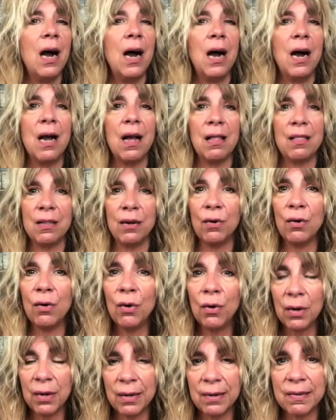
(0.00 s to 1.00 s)
the
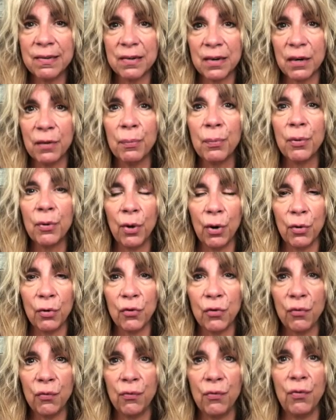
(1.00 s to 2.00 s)
holistic
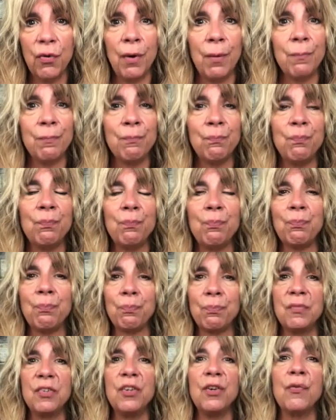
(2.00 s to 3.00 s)
approach from
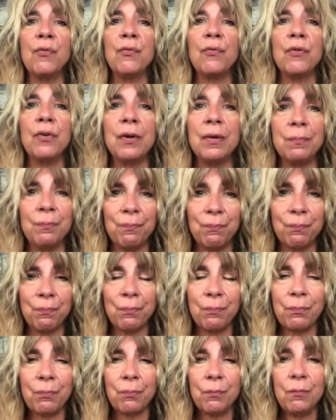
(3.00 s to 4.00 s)
different
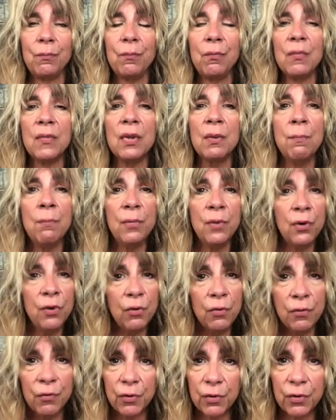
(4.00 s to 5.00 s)

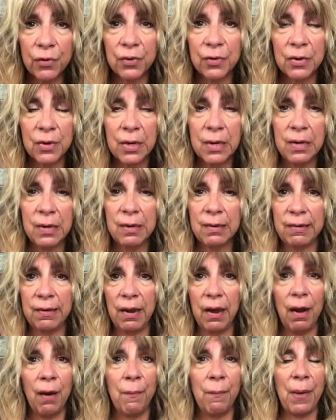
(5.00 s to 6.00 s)
maneuvers to
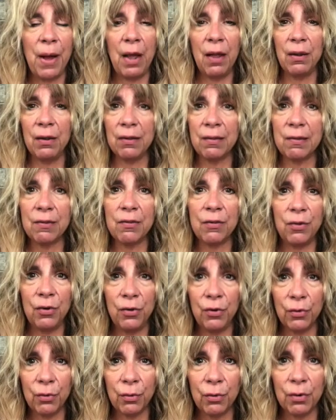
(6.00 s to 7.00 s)
help balance
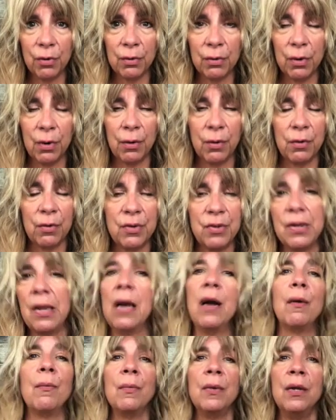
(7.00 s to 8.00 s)
your art, to
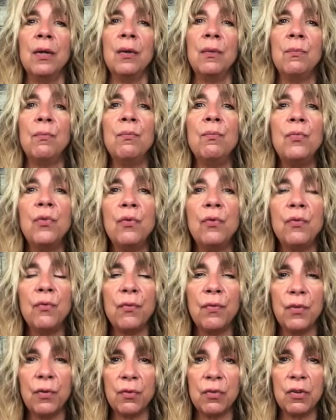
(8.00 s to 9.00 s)
help
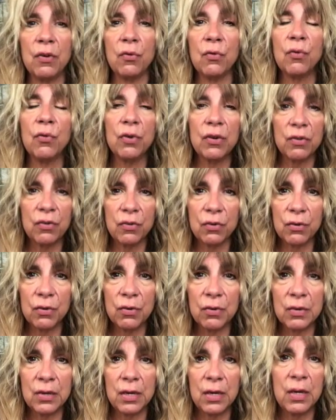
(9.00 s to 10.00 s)
move those little
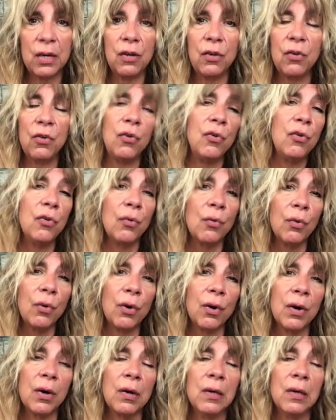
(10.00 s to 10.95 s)
crystals in your